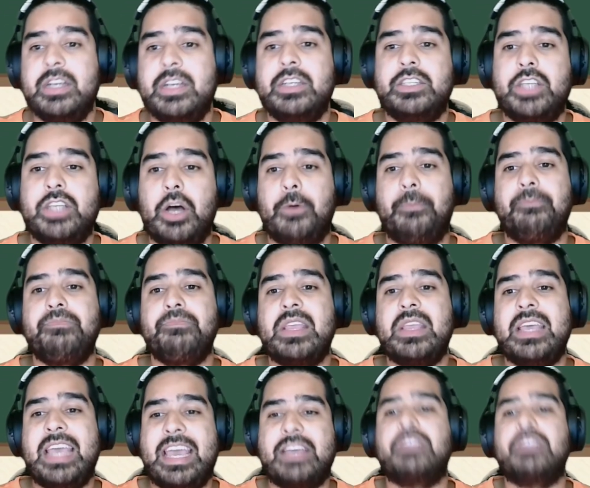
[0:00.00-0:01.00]
So,
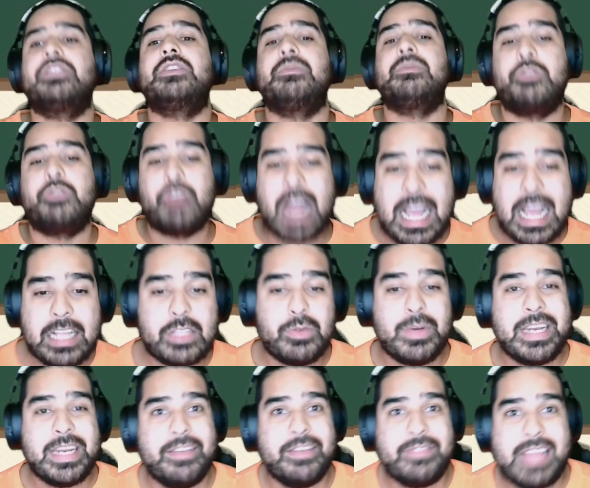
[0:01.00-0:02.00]
it'll subtract
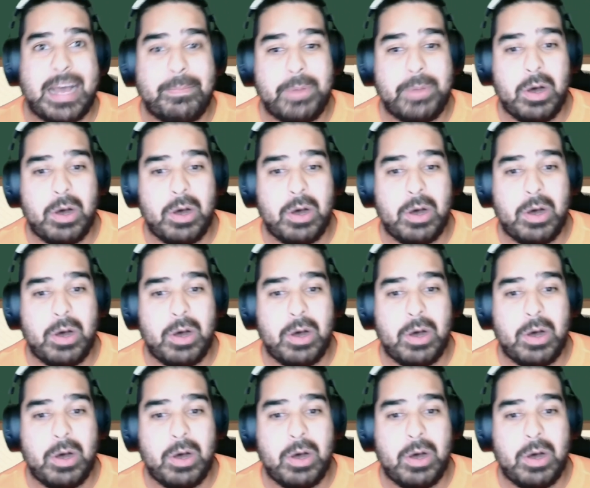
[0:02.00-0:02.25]
20 if that